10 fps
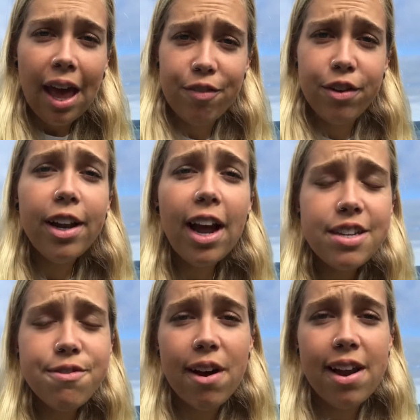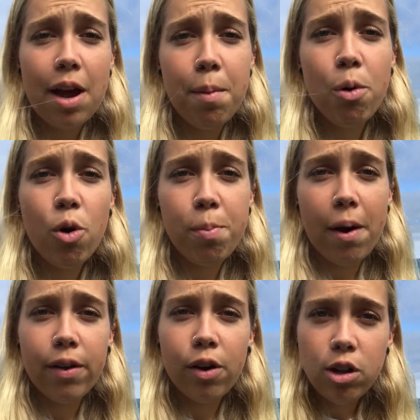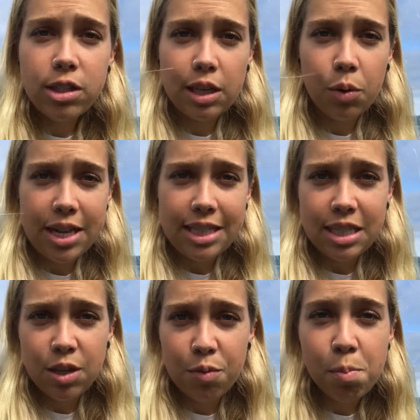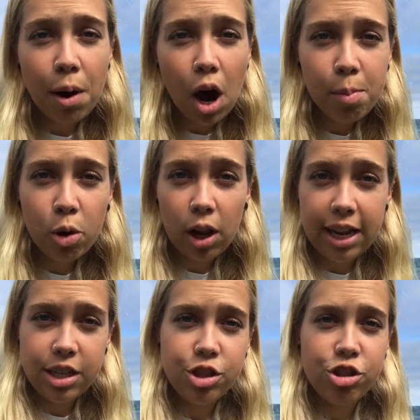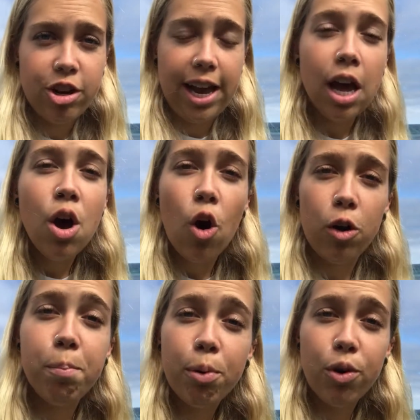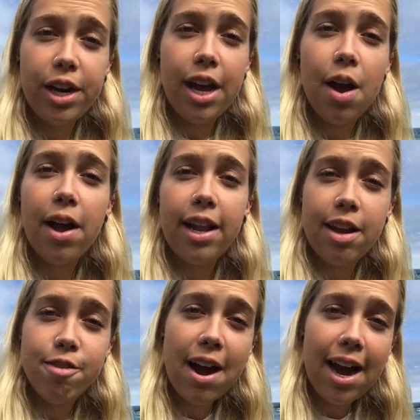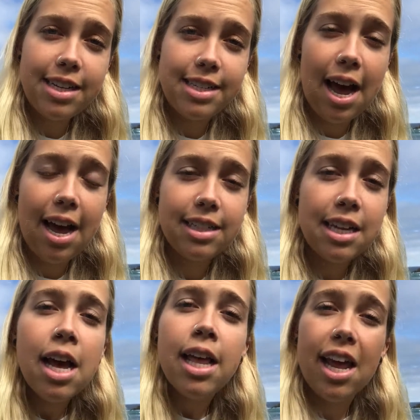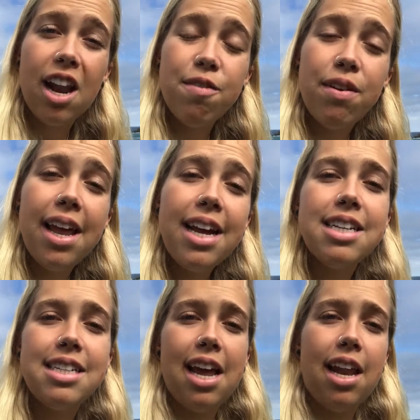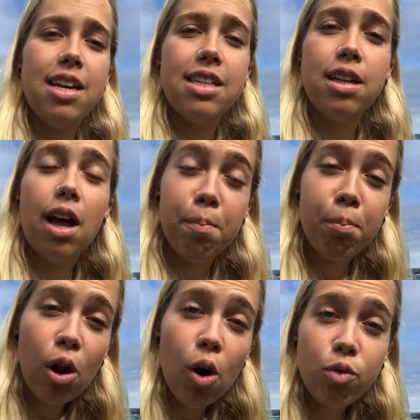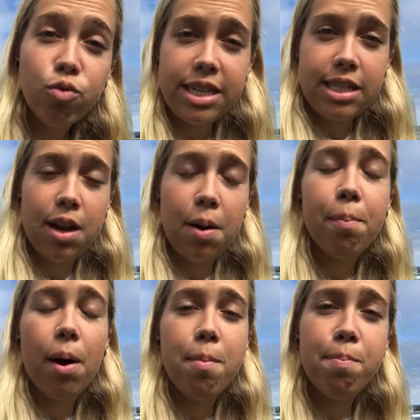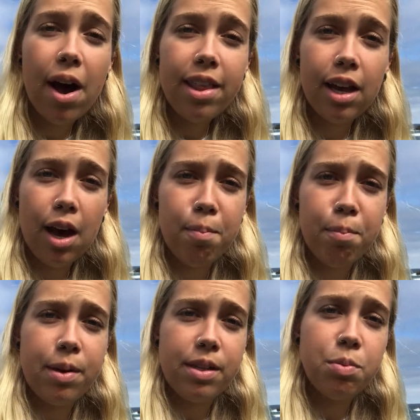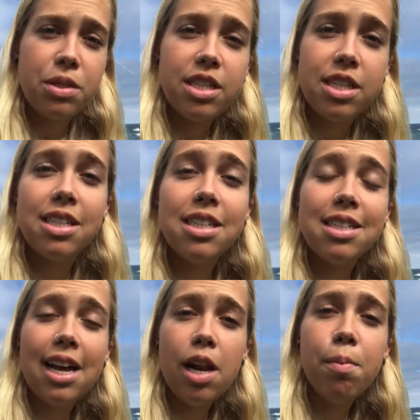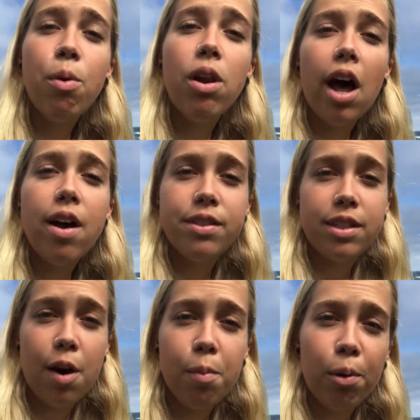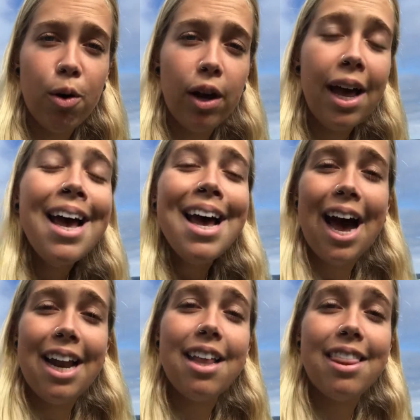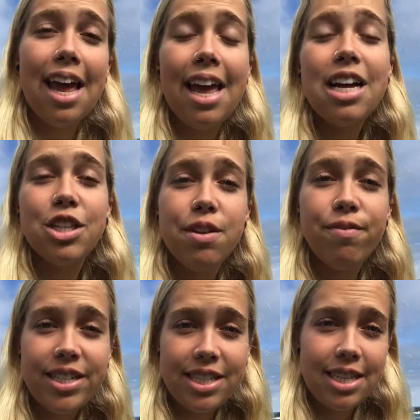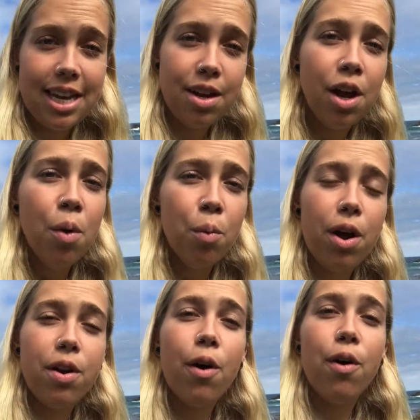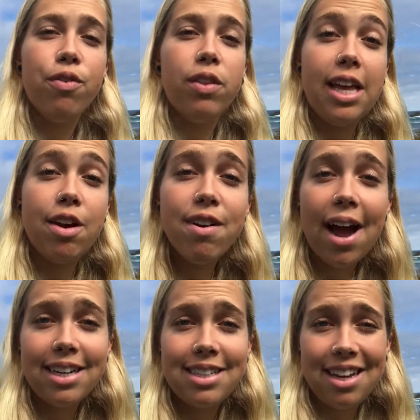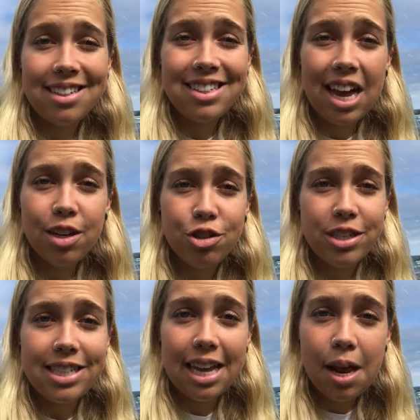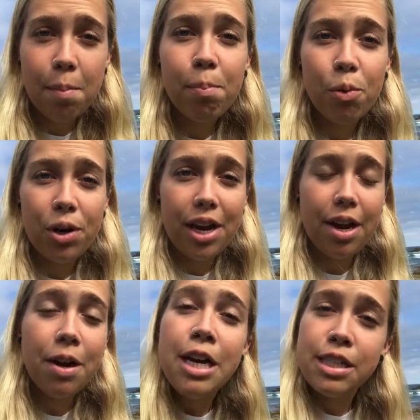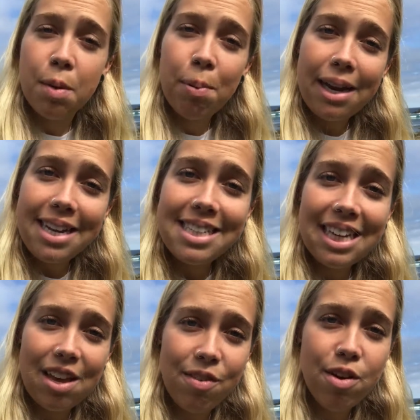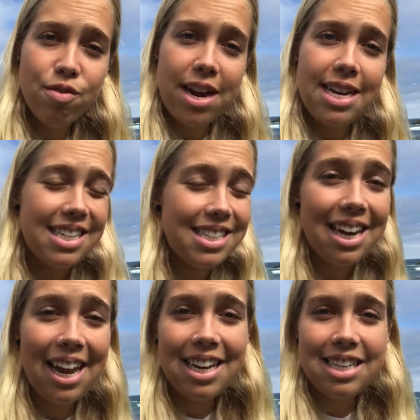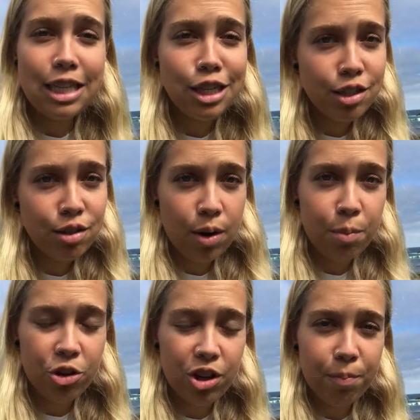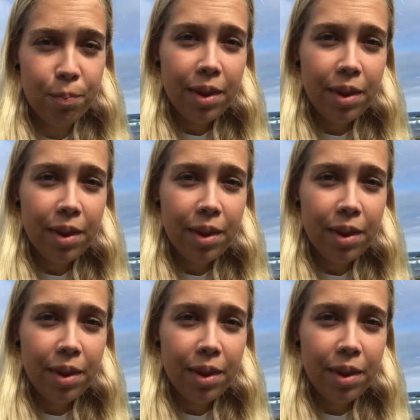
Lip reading: If you'd like to find out more about the consequences of the palm oil industry on Borneo and the orangutans, then I've linked in a blog written by The Compass, which is a sustainable lifestyle blog, and they actually visited one of the orangutan sanctuaries in Borneo, so please give it a read. It's linked in the description.